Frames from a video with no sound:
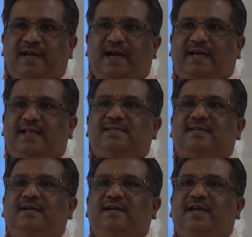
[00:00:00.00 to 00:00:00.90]
and
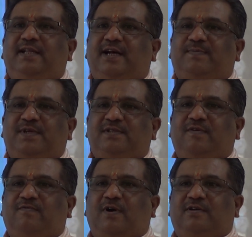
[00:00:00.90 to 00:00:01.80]
hence in the absence
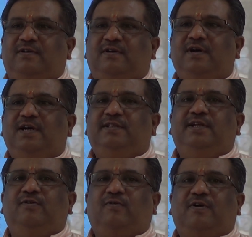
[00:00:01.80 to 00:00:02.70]
of water they
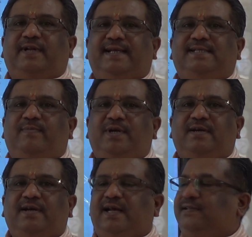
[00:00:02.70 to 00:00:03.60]
do not exhibit
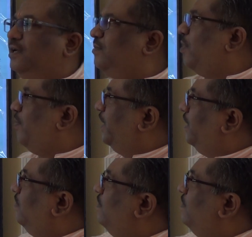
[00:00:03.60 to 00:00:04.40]
acidic property.